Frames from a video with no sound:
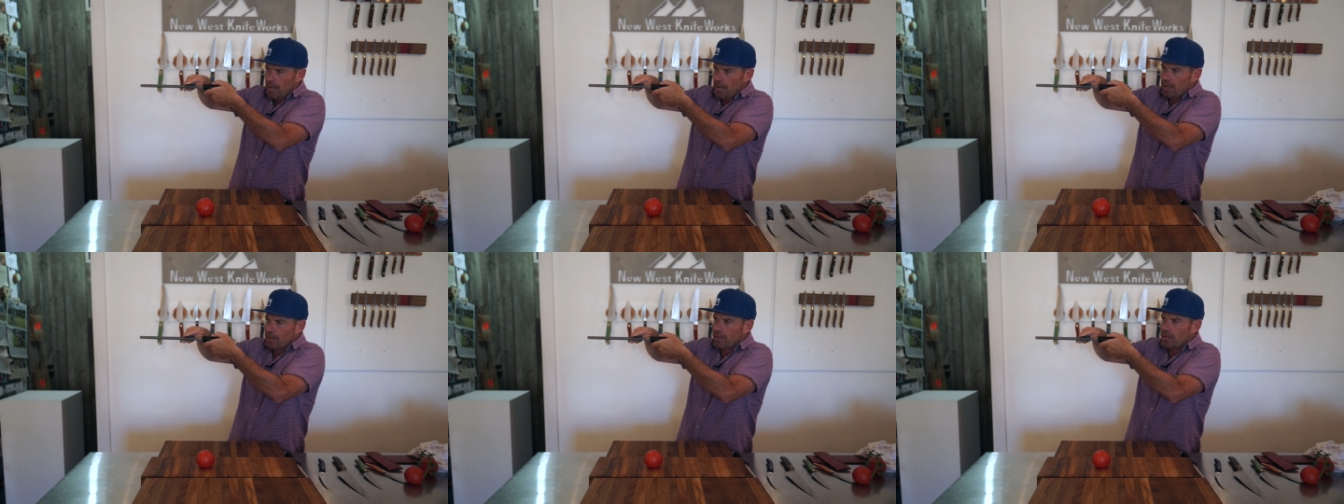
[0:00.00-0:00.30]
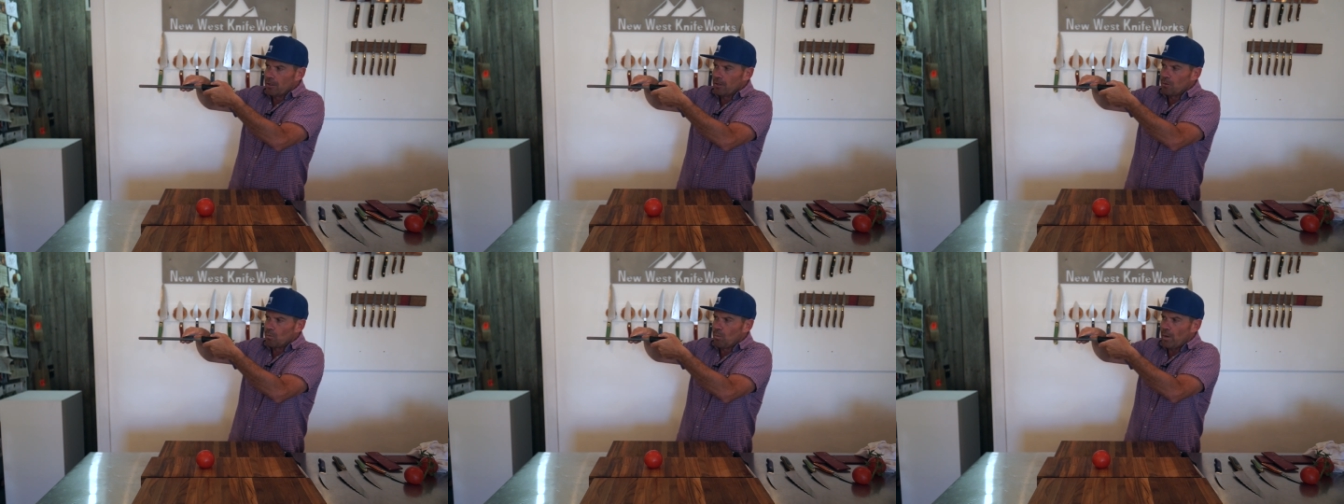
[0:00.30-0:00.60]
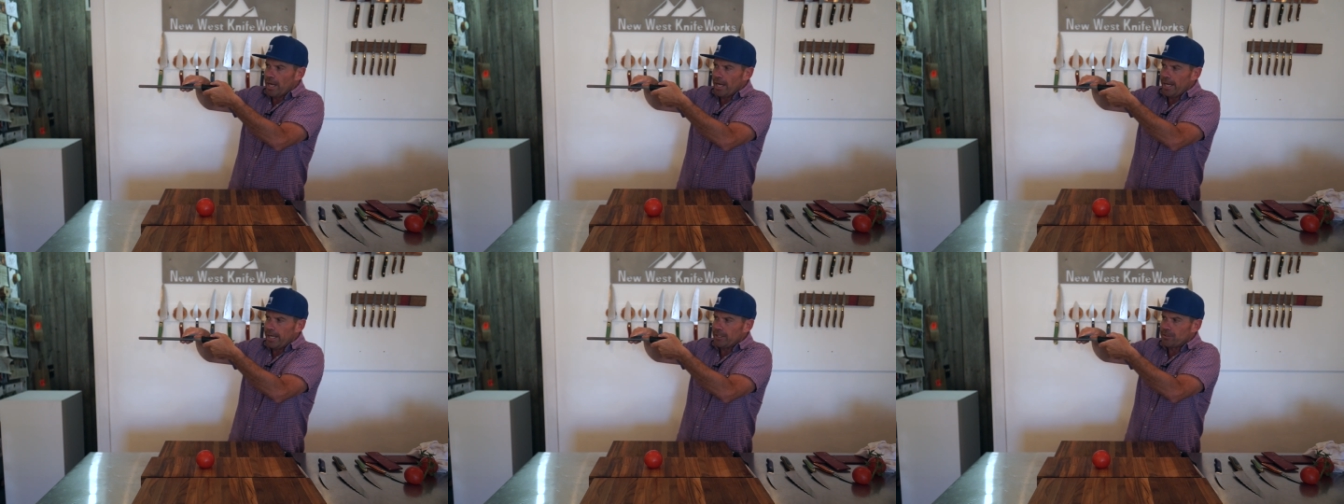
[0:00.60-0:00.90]
A good
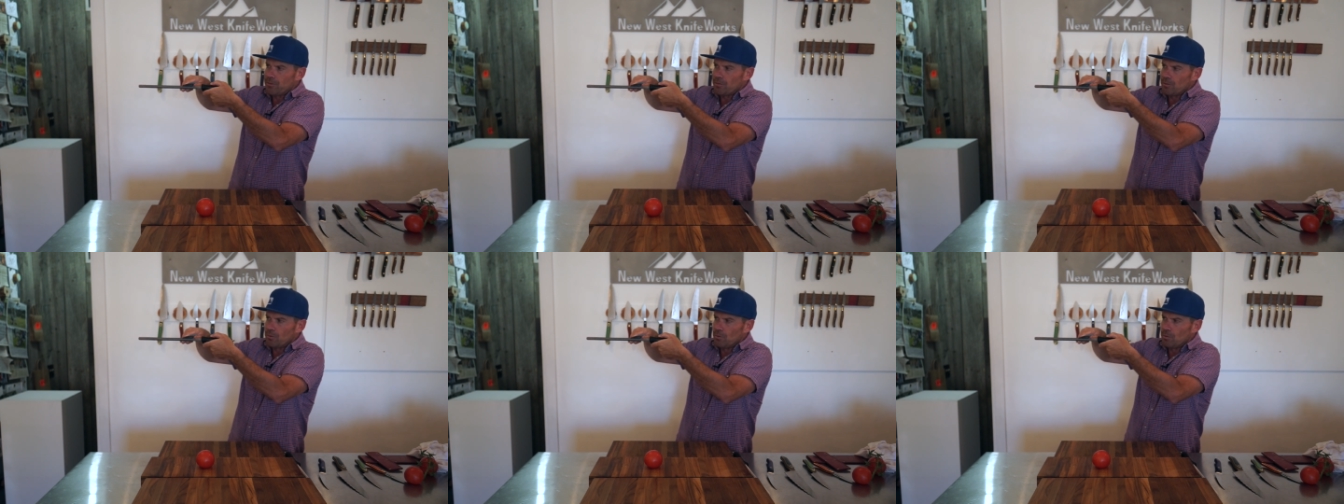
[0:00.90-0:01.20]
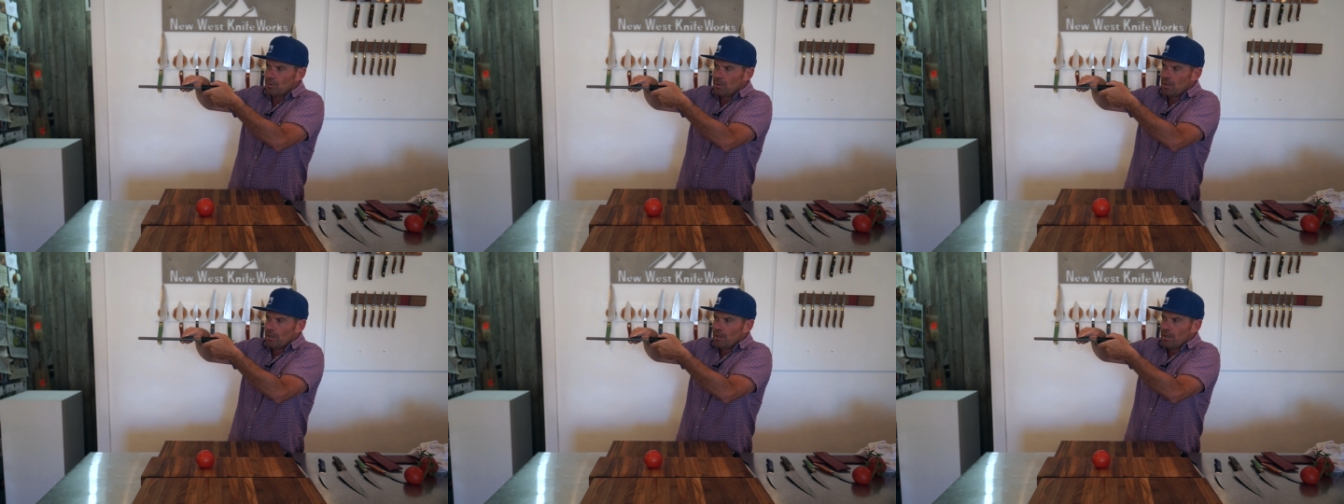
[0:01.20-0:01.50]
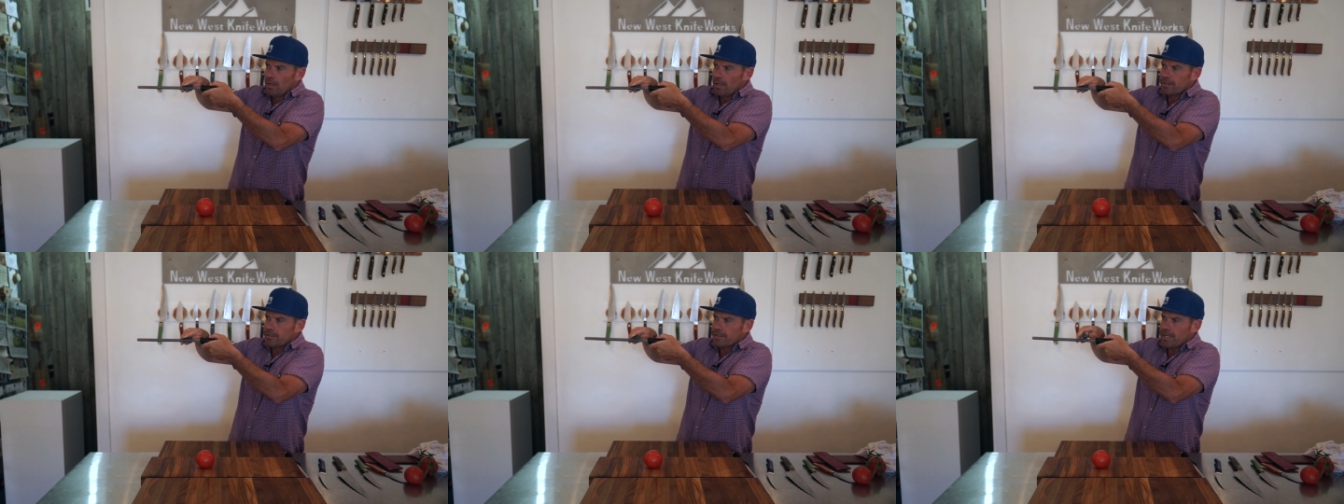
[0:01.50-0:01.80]
way to
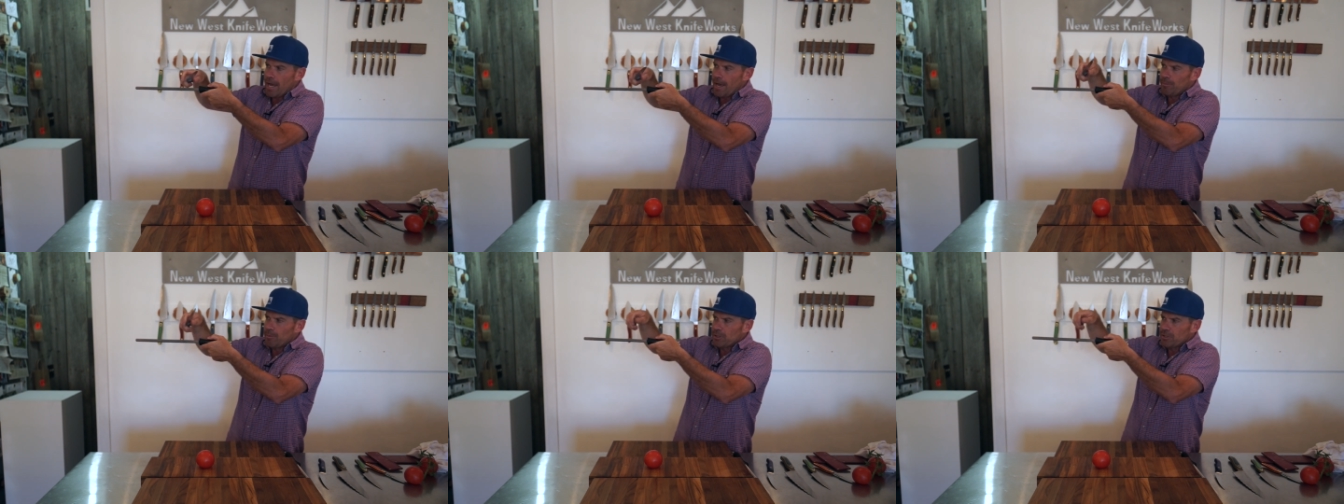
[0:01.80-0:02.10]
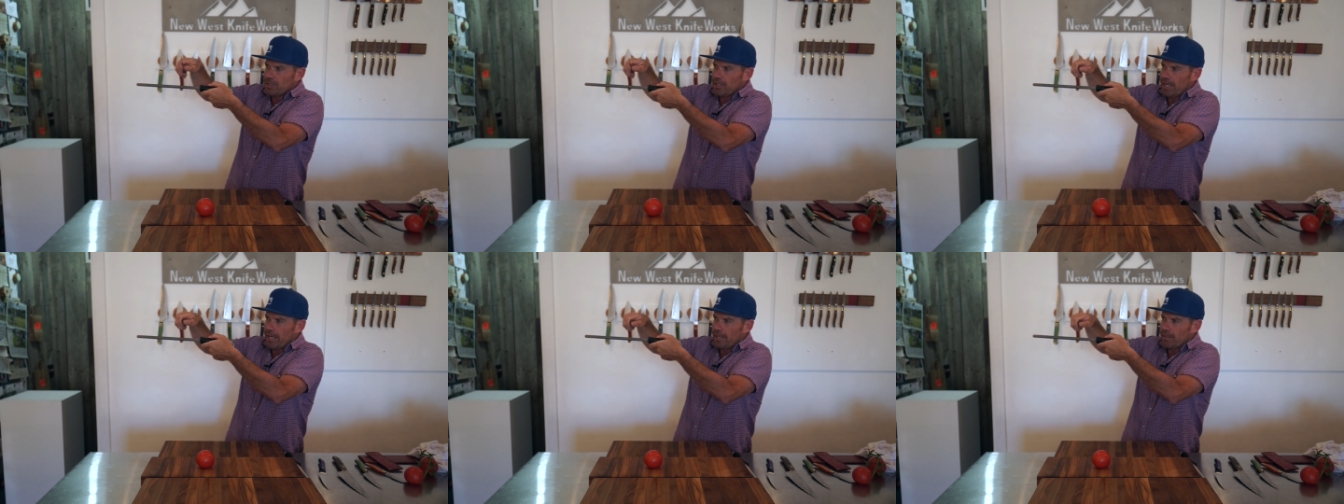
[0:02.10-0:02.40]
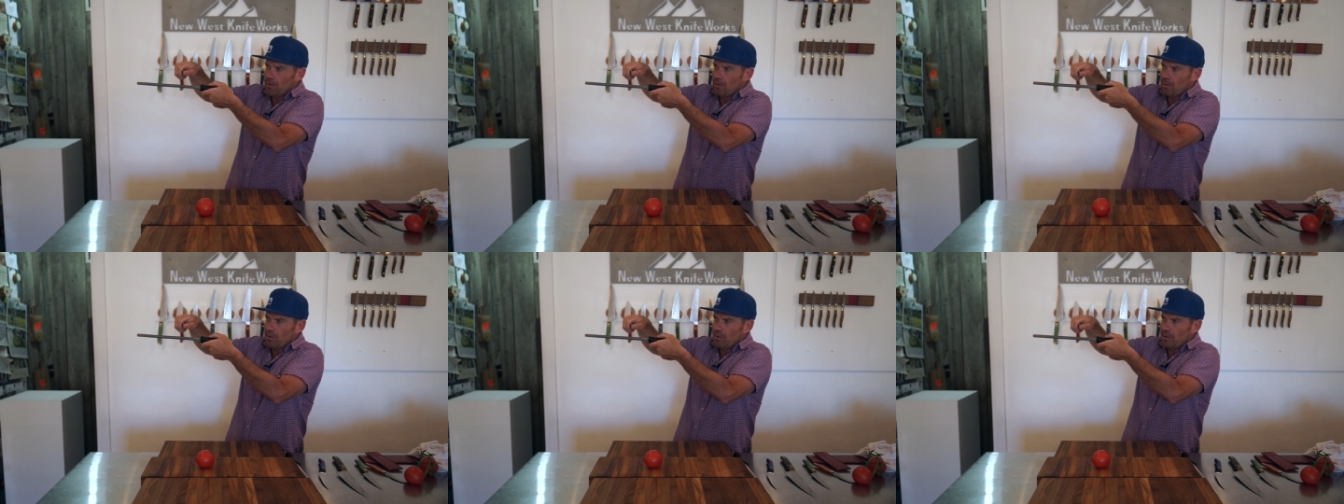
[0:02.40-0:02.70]
establish the
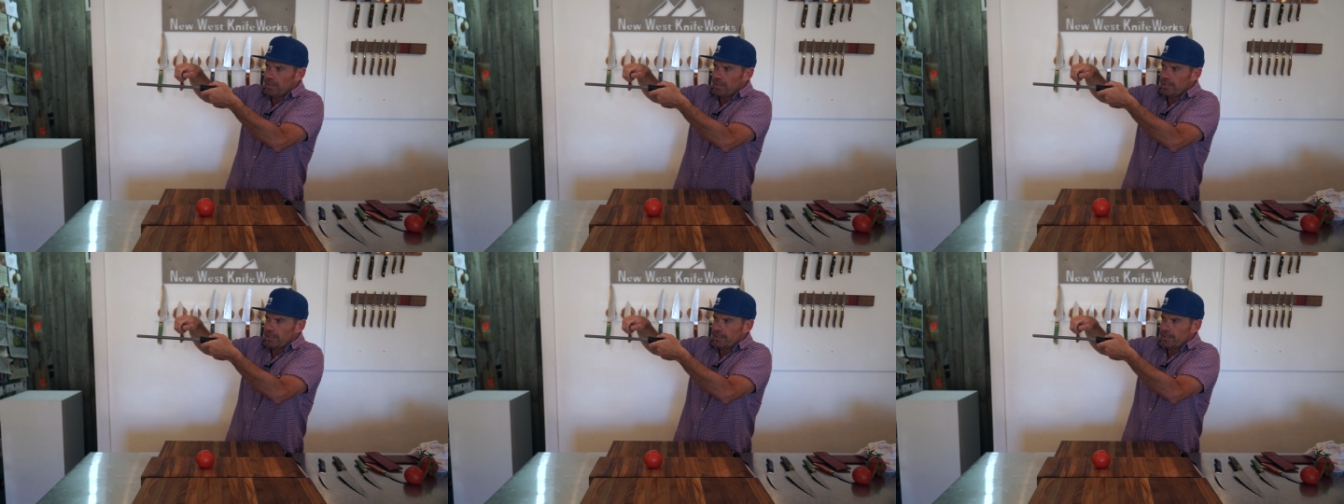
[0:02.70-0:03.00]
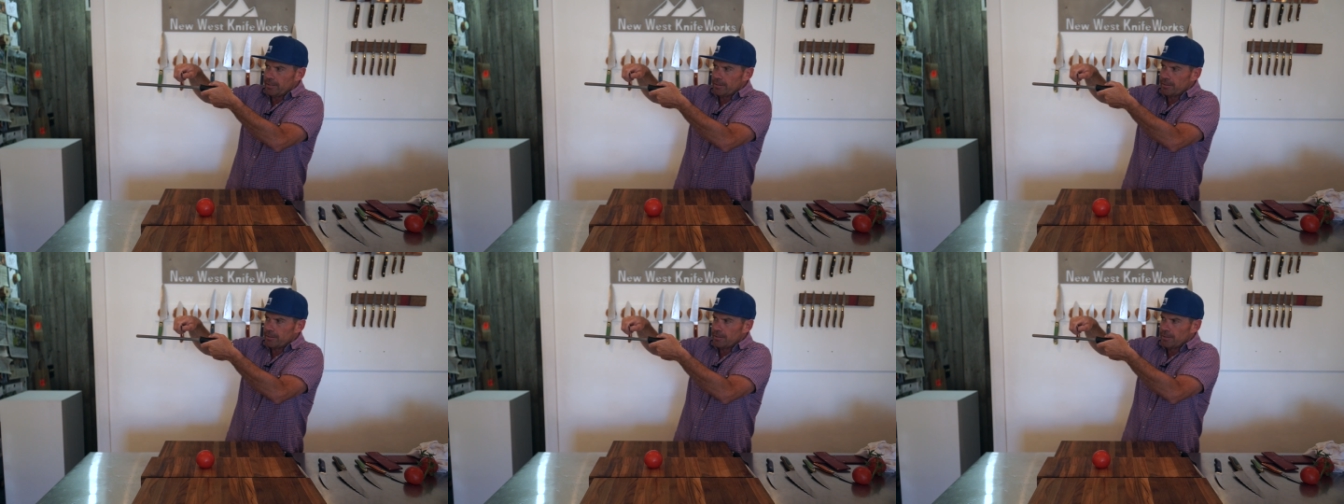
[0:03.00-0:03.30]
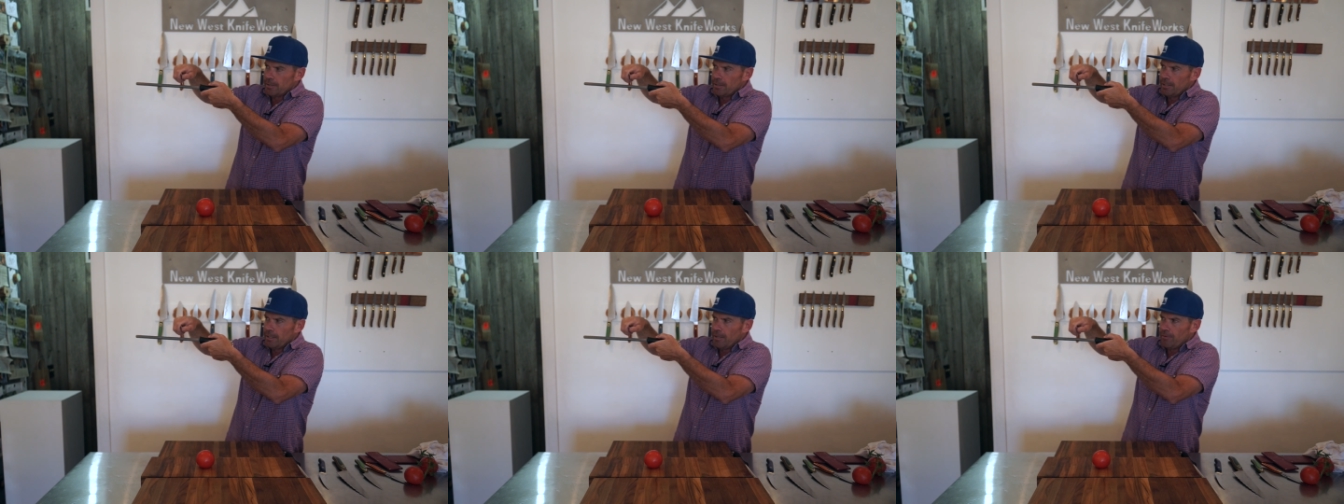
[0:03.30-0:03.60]
angle is